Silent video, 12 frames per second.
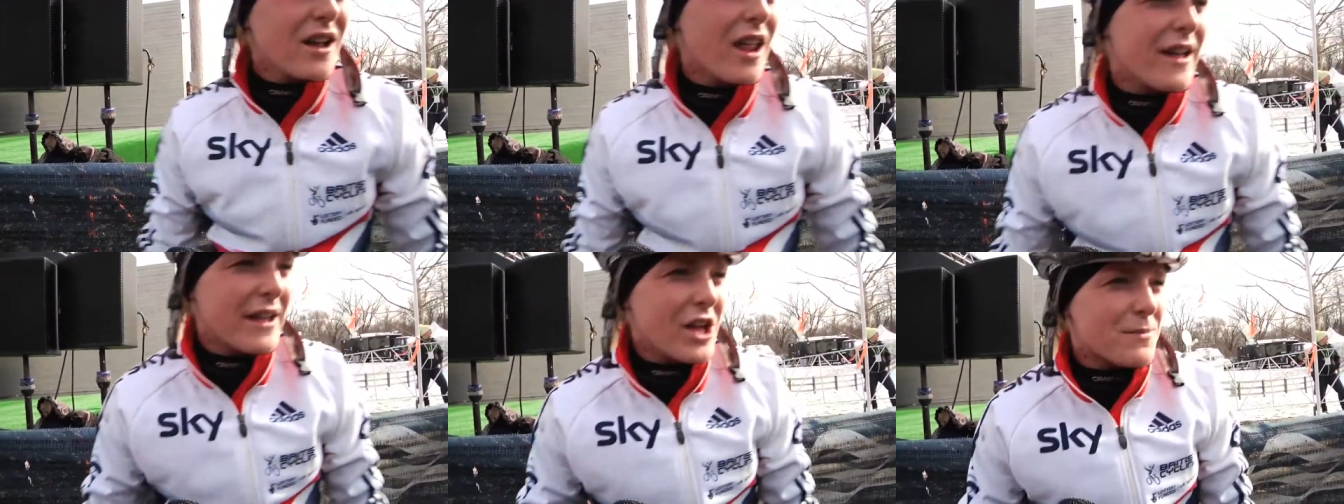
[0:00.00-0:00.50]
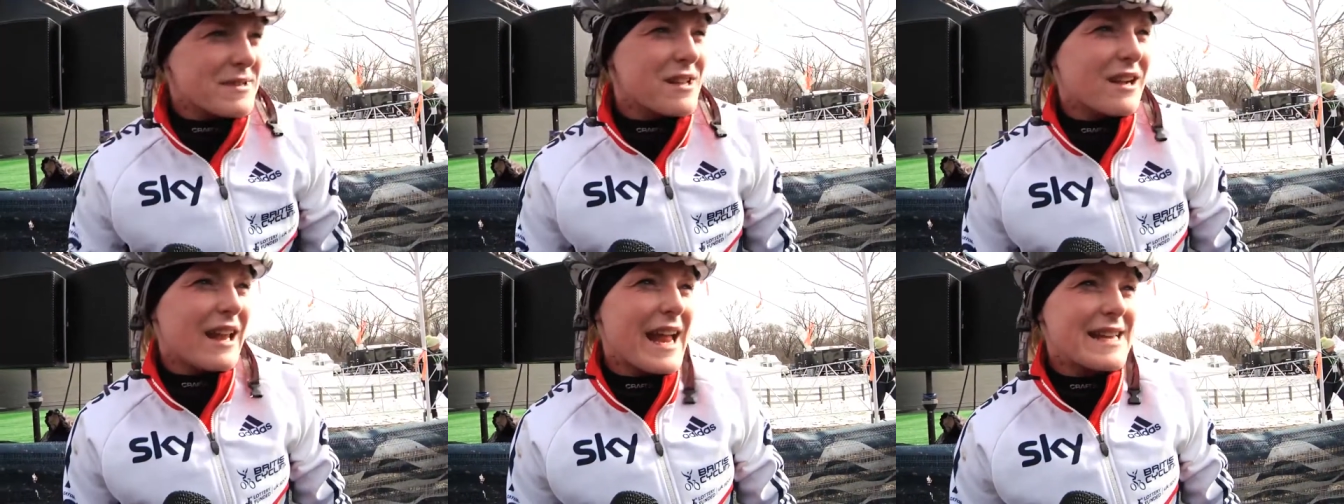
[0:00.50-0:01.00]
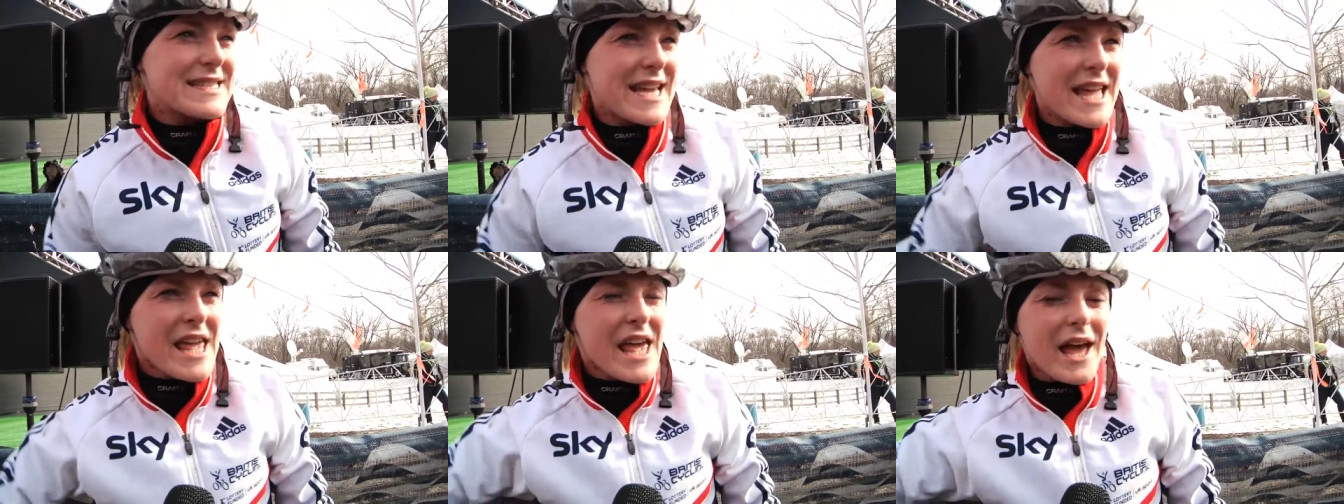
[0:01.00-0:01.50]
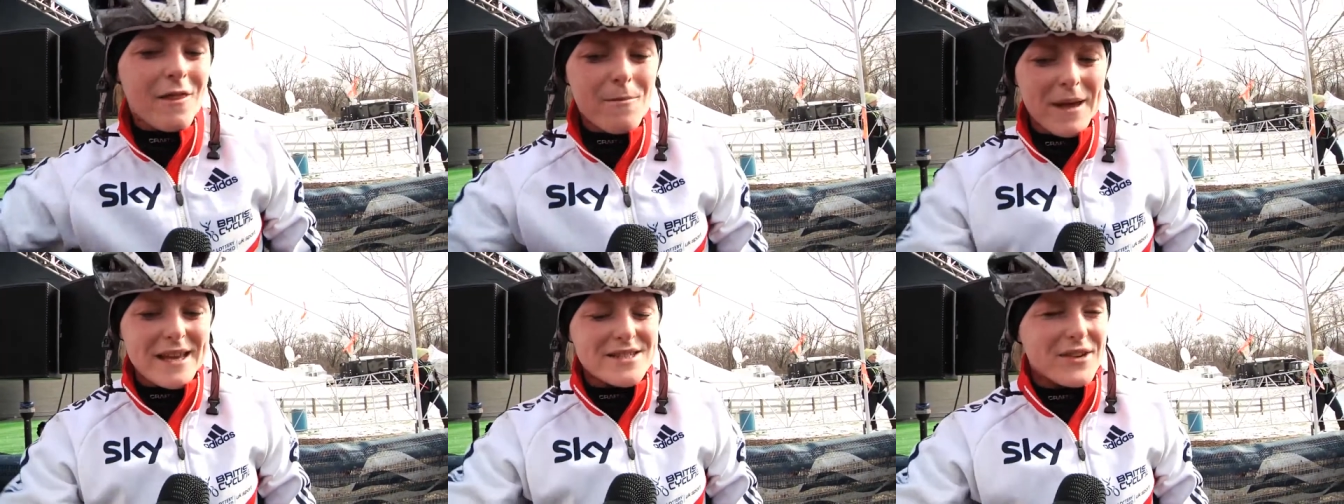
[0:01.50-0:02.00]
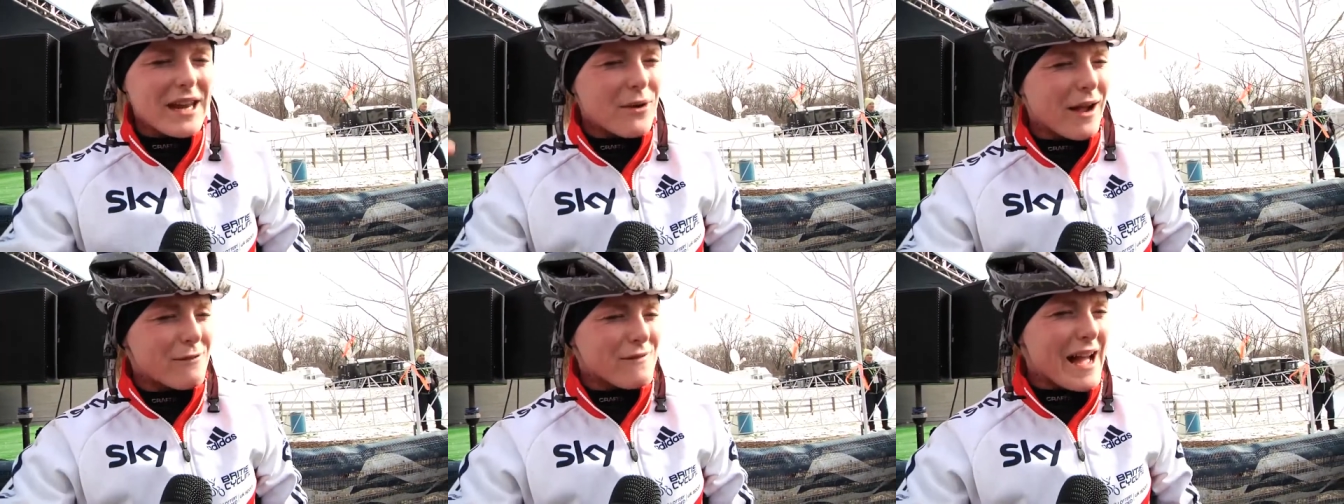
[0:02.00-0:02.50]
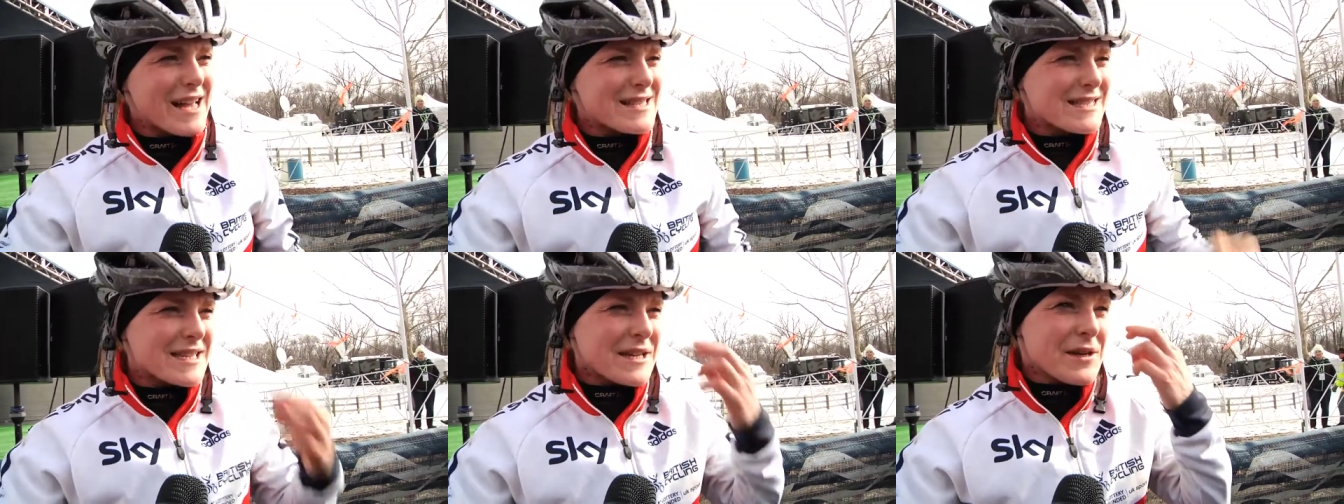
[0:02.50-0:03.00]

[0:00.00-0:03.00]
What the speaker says: clogging up, it's not collecting. And the pit's really quite fast.